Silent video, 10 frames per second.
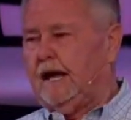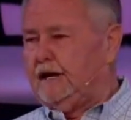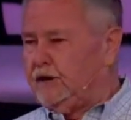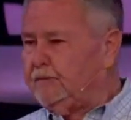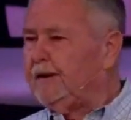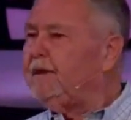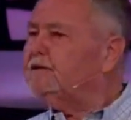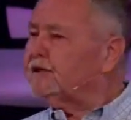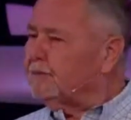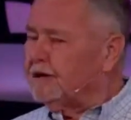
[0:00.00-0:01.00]
And you may be
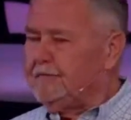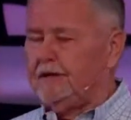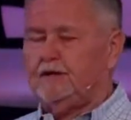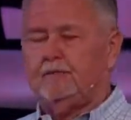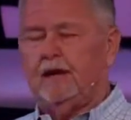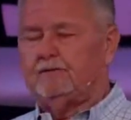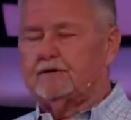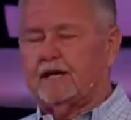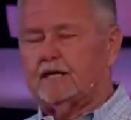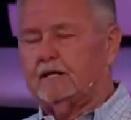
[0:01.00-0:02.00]
similar to me. You may have to
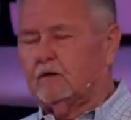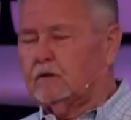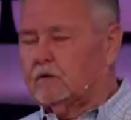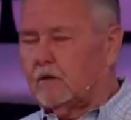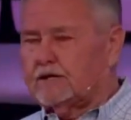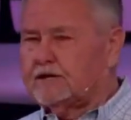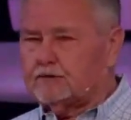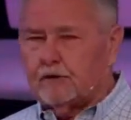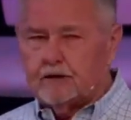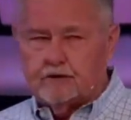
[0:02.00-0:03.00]
think, you know, Lord, is
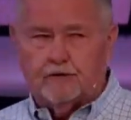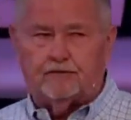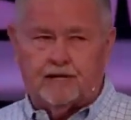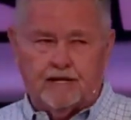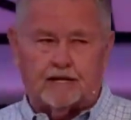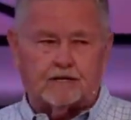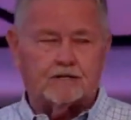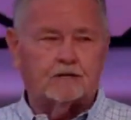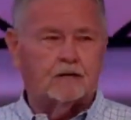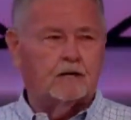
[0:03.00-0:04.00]
this really you? And if it
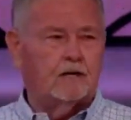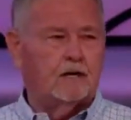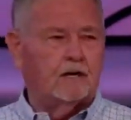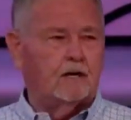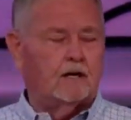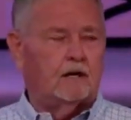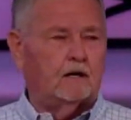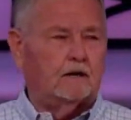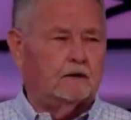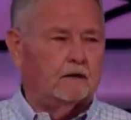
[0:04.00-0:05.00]
is,
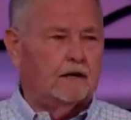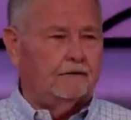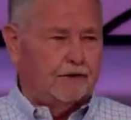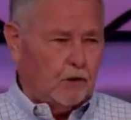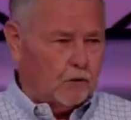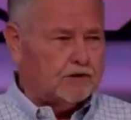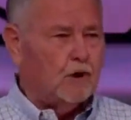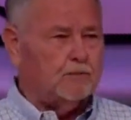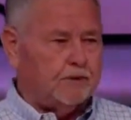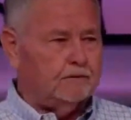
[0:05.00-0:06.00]
if the door's
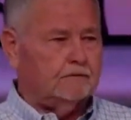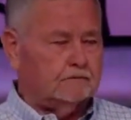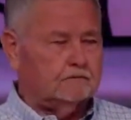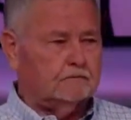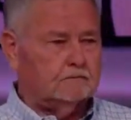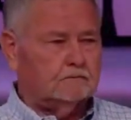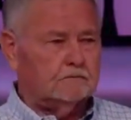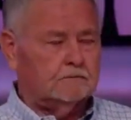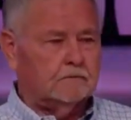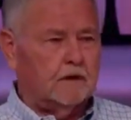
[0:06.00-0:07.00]
open,
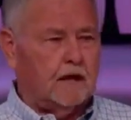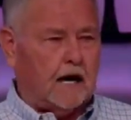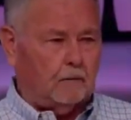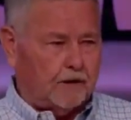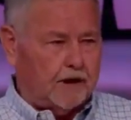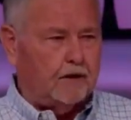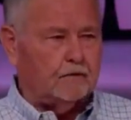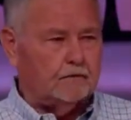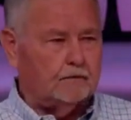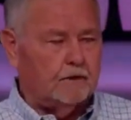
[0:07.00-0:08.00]
I want to go.
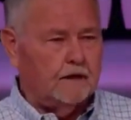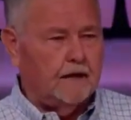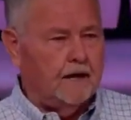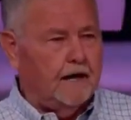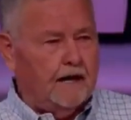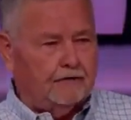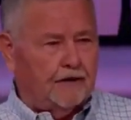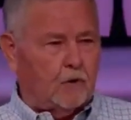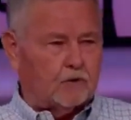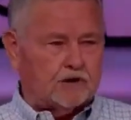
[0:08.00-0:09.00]
If
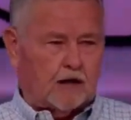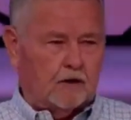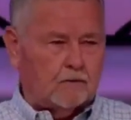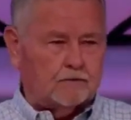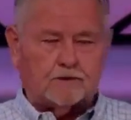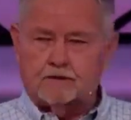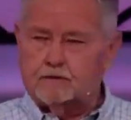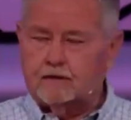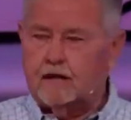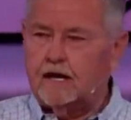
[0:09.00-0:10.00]
the door's closed,
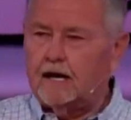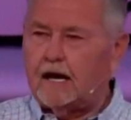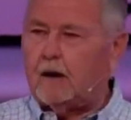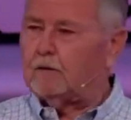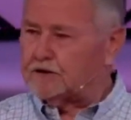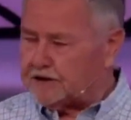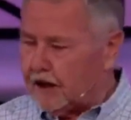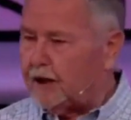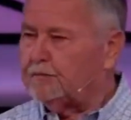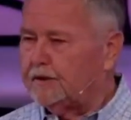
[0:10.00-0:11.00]
I want to
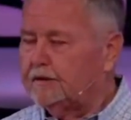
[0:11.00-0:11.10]
stop.